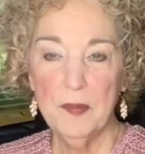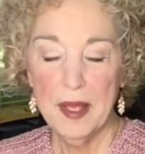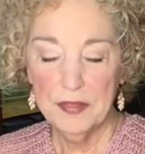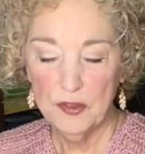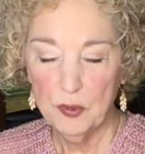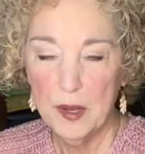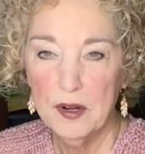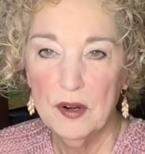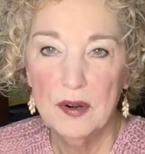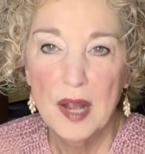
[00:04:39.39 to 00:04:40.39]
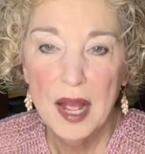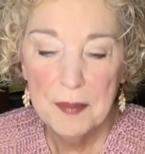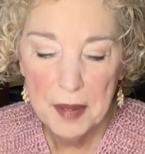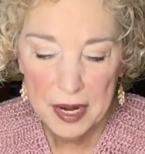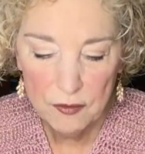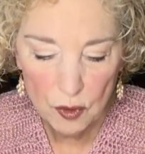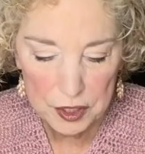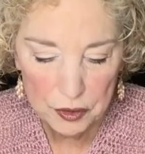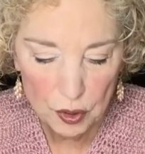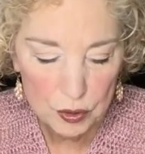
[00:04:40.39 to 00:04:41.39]
about the sweater I might have already
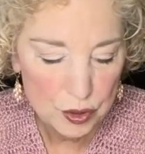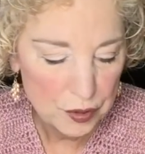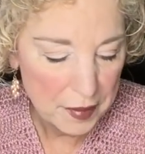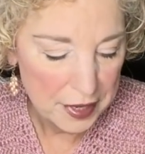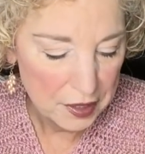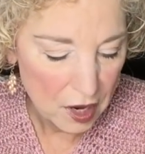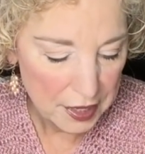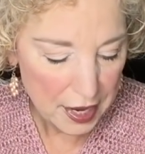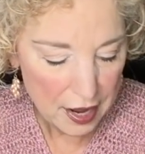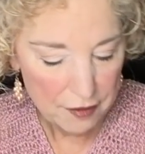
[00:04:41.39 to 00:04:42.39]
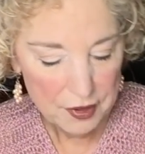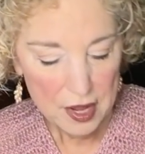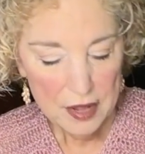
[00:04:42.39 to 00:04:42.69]
told you or might not have.